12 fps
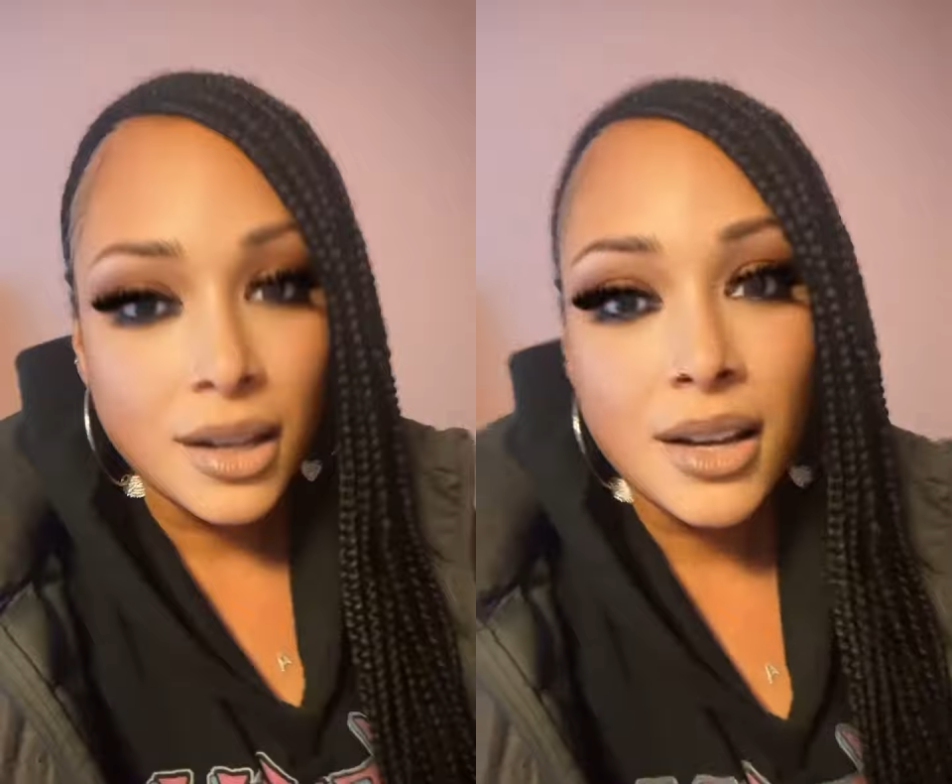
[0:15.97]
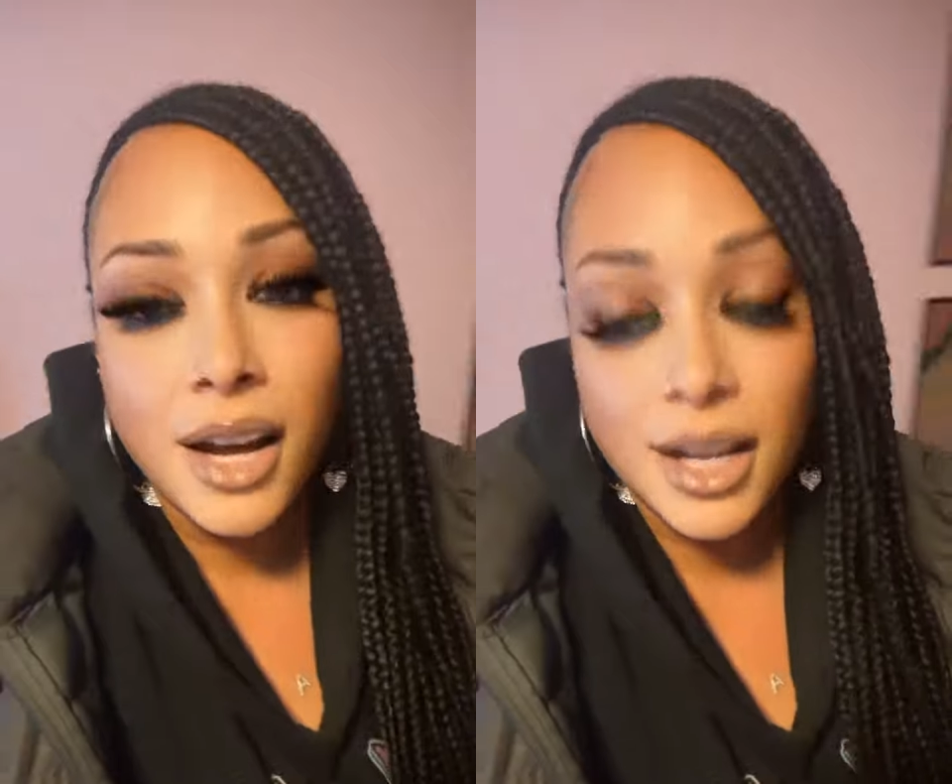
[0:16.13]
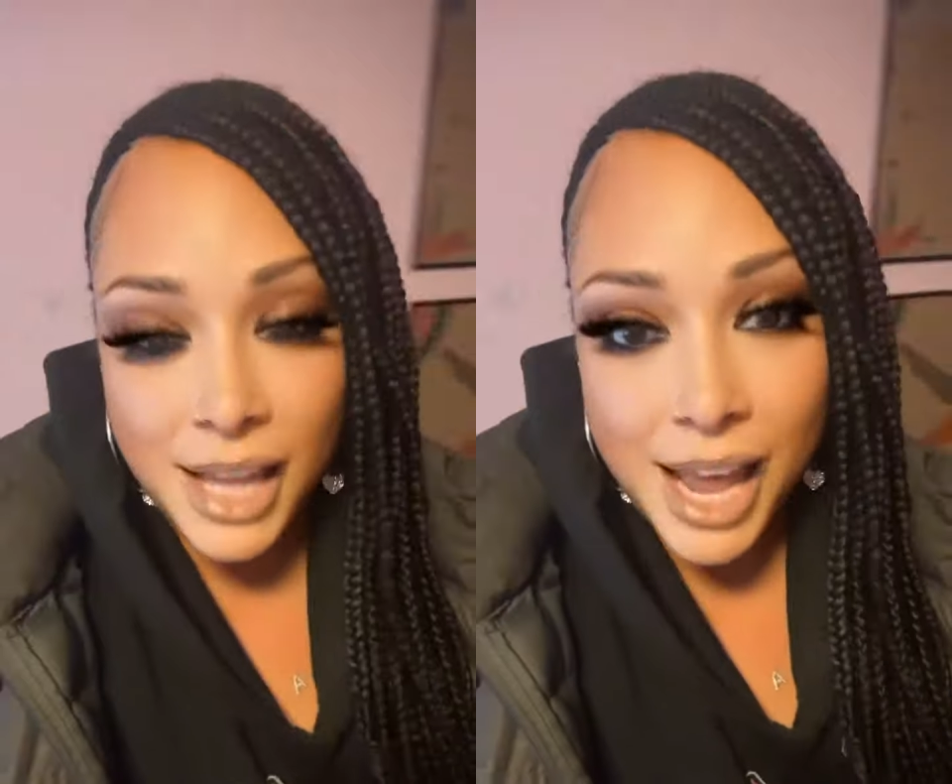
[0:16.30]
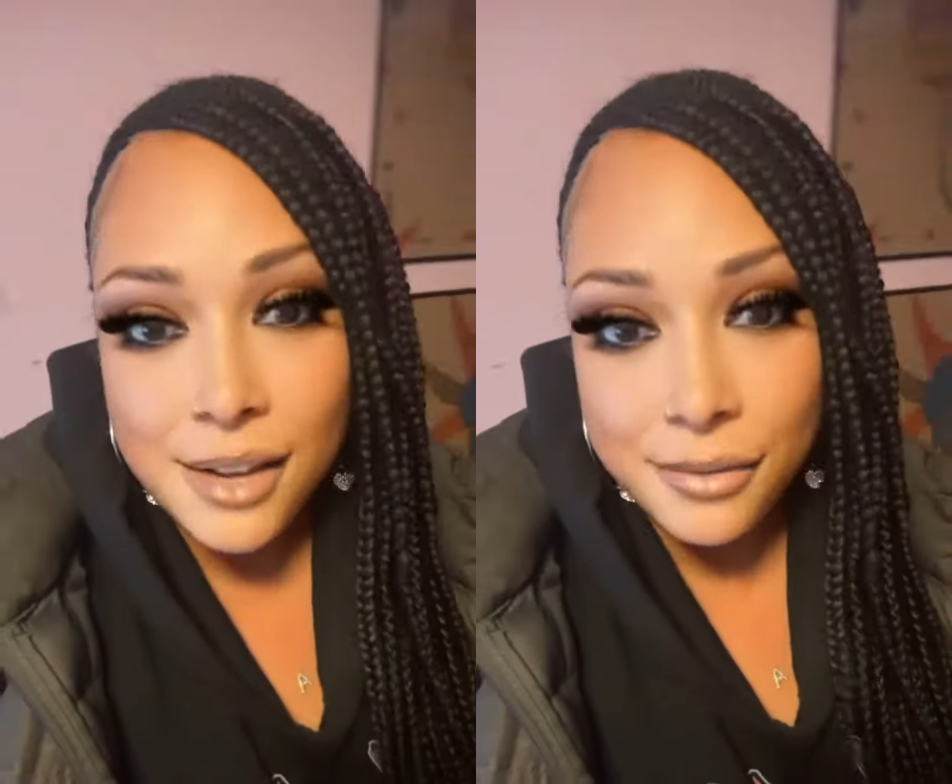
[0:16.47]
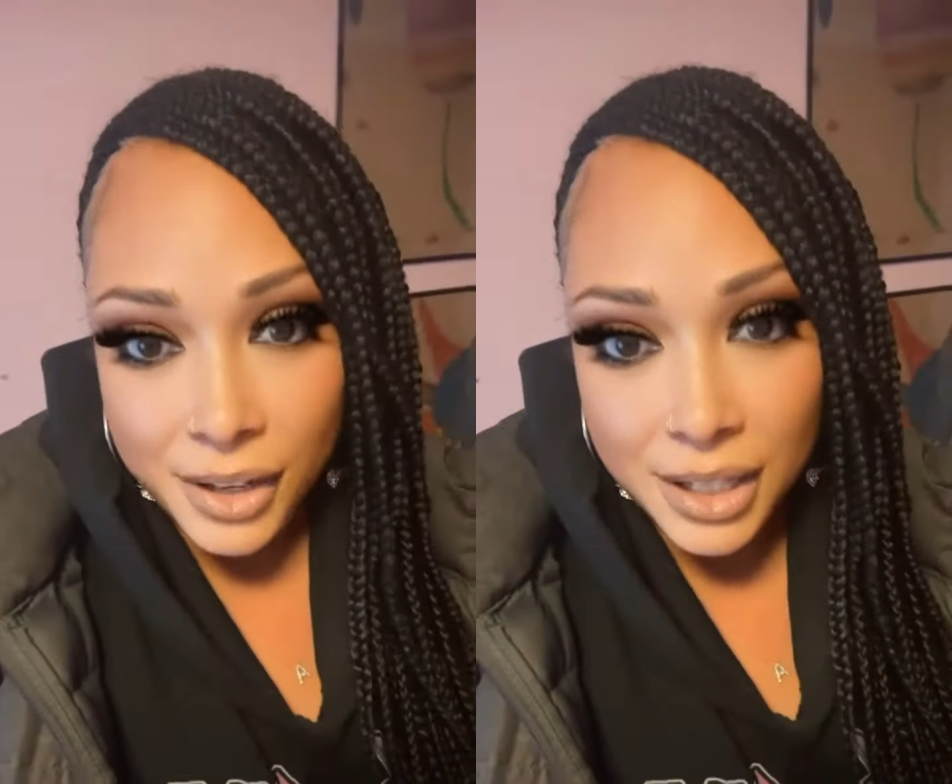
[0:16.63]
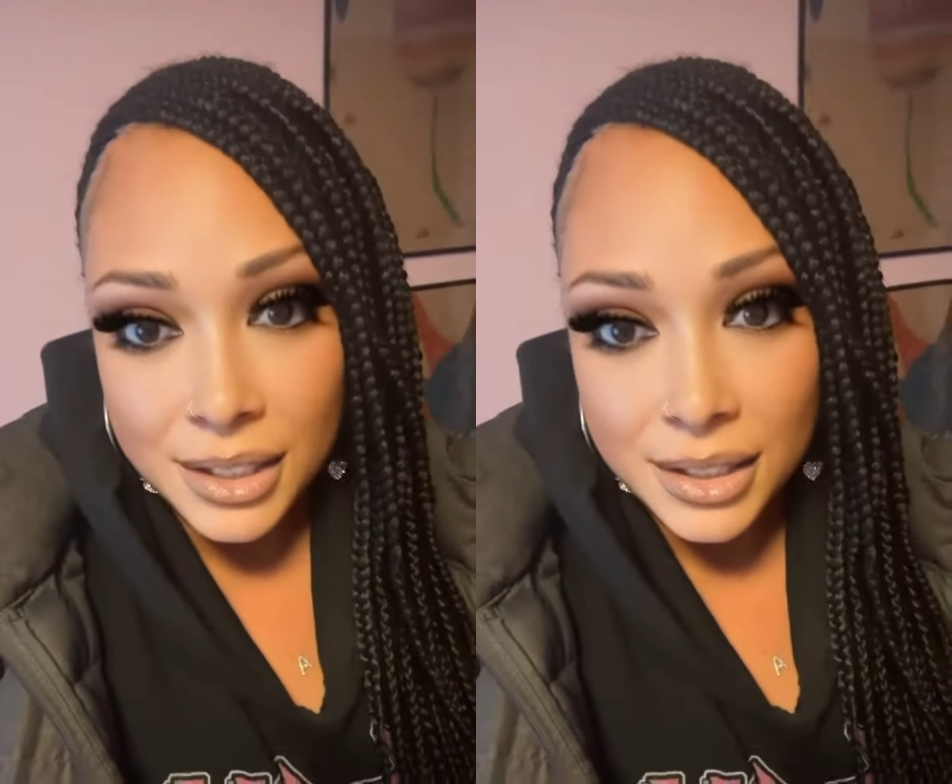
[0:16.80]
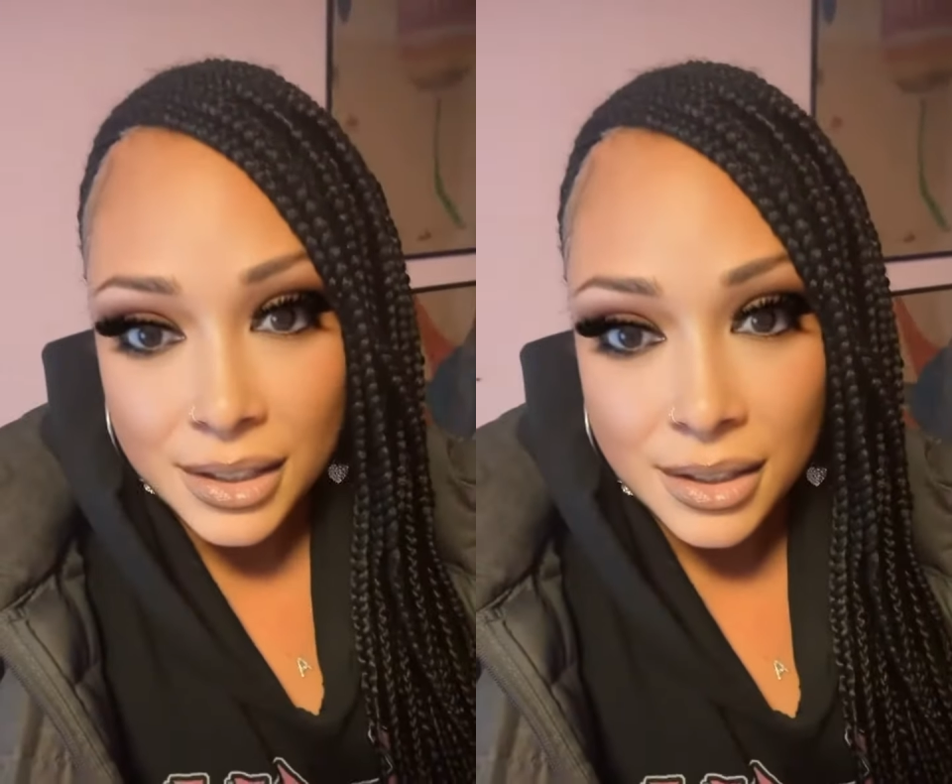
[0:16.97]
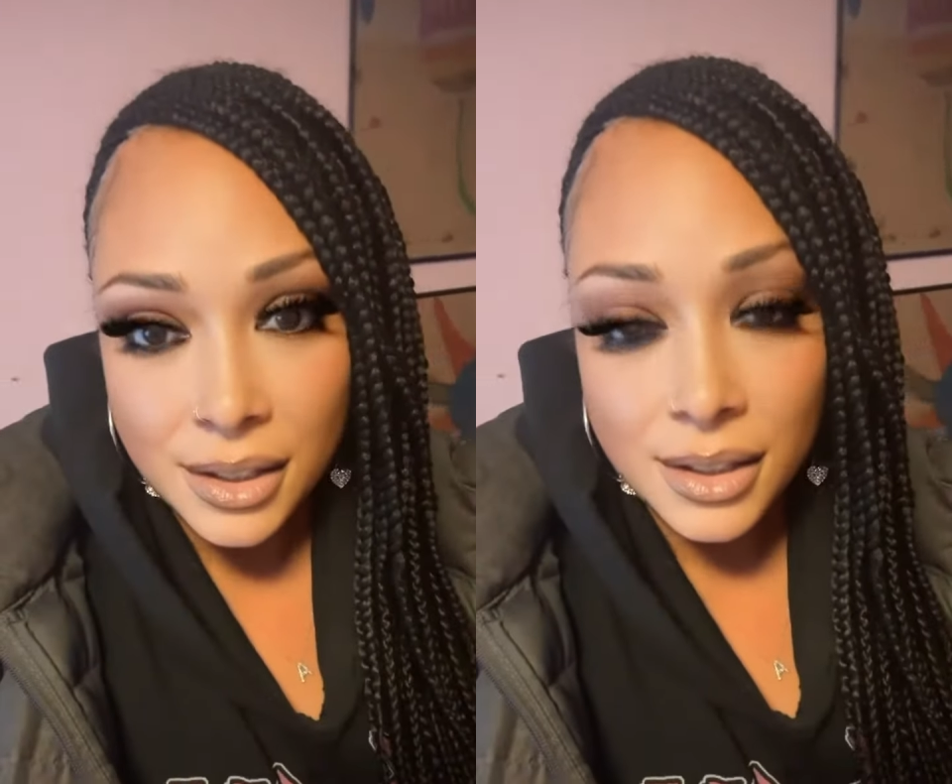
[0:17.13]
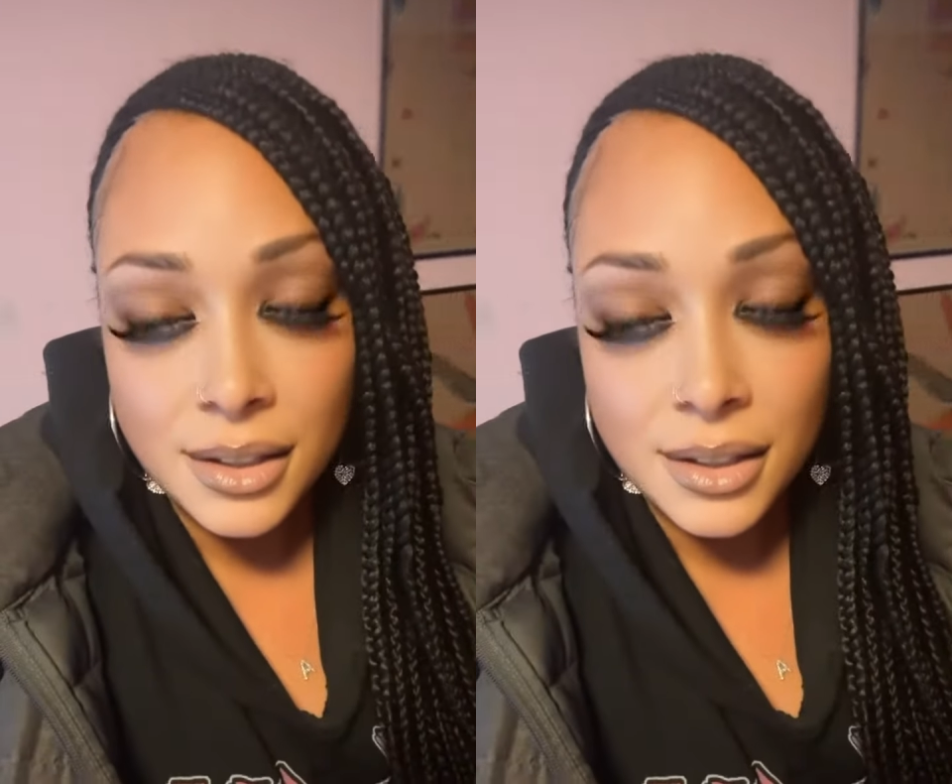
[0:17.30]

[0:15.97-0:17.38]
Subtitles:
A lot of us